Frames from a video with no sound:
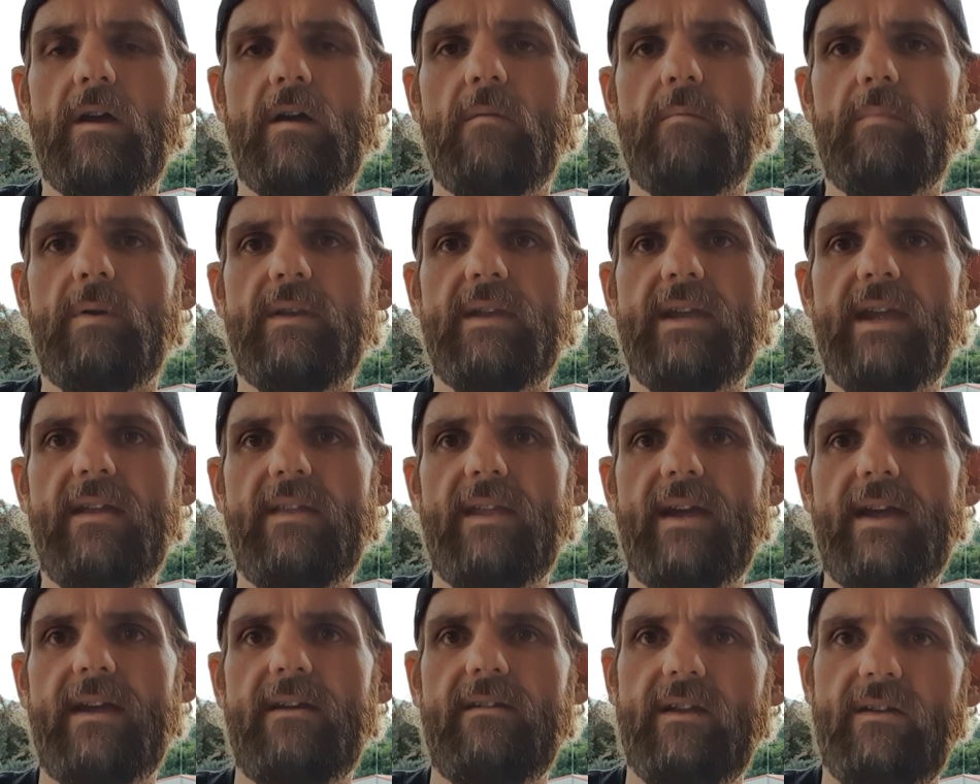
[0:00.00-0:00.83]
But yeah,
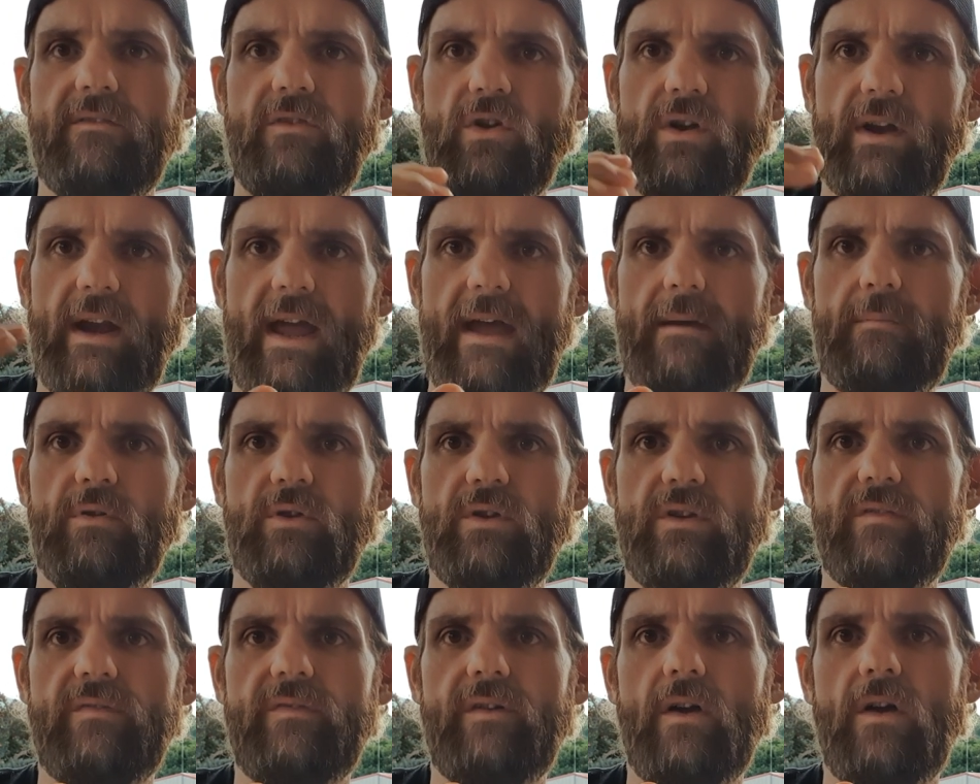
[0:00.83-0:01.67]
they've got an app on
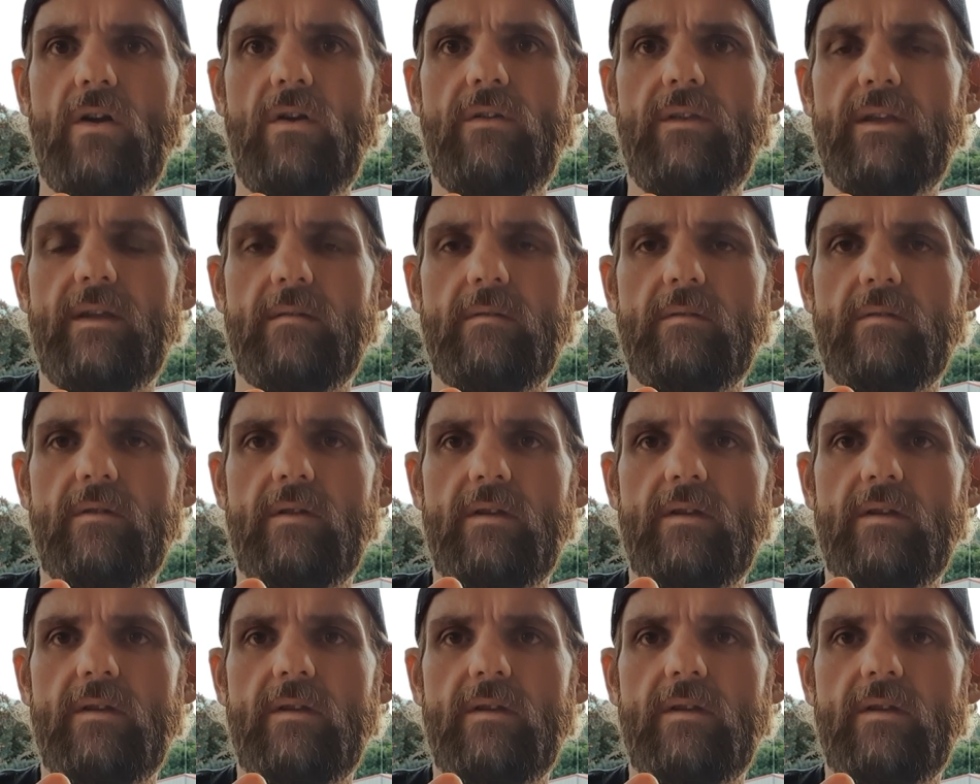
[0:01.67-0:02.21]
your phone that